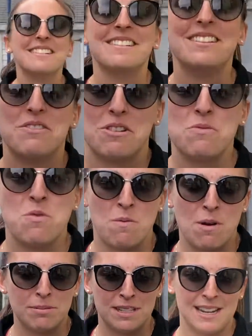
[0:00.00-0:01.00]
Your
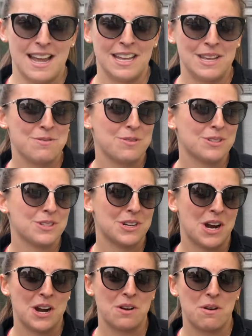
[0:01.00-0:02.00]
warm-up today, you will
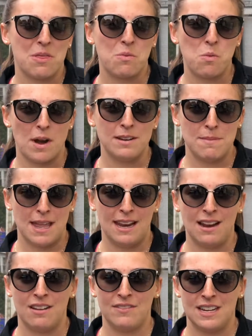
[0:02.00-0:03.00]
start with 1 minute
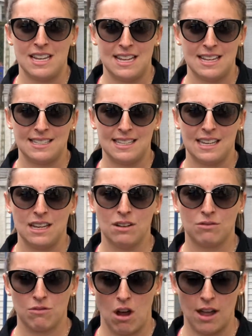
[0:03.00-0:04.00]
of an easy
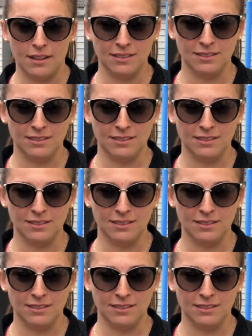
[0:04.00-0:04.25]
run.